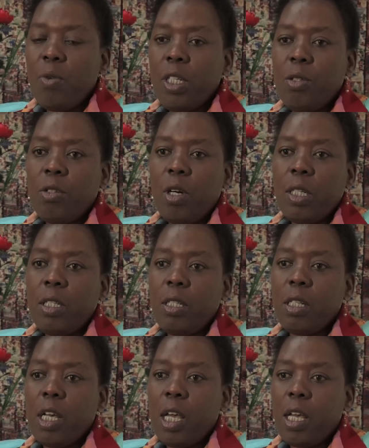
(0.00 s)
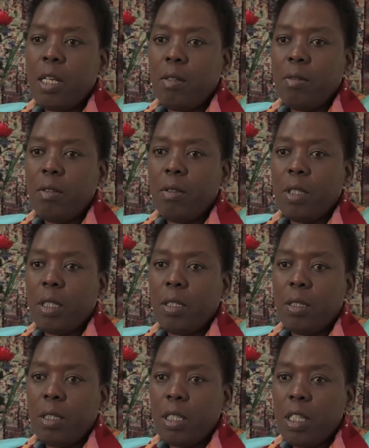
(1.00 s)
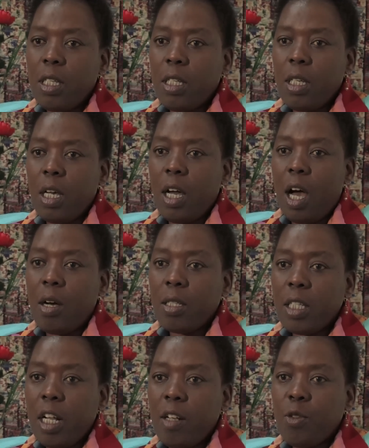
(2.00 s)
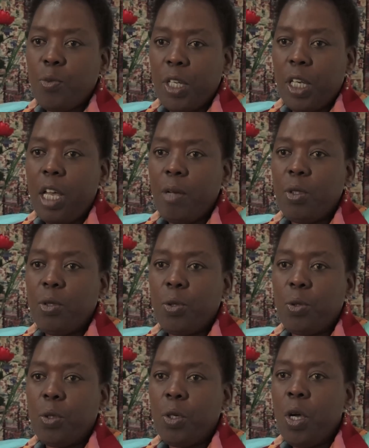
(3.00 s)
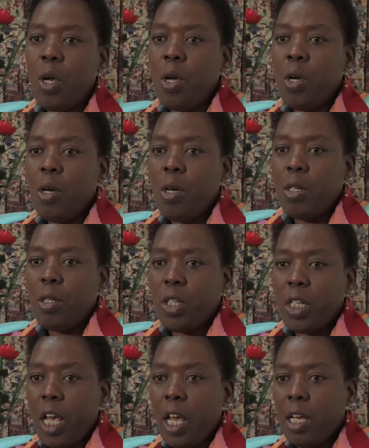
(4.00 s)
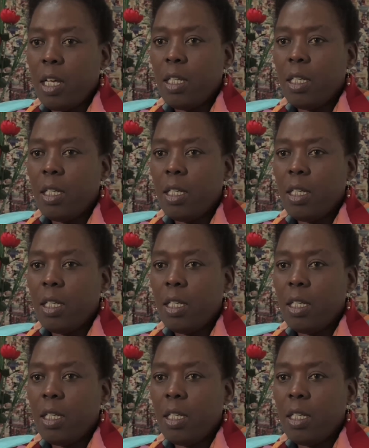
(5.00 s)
we do not see ourselves being able to share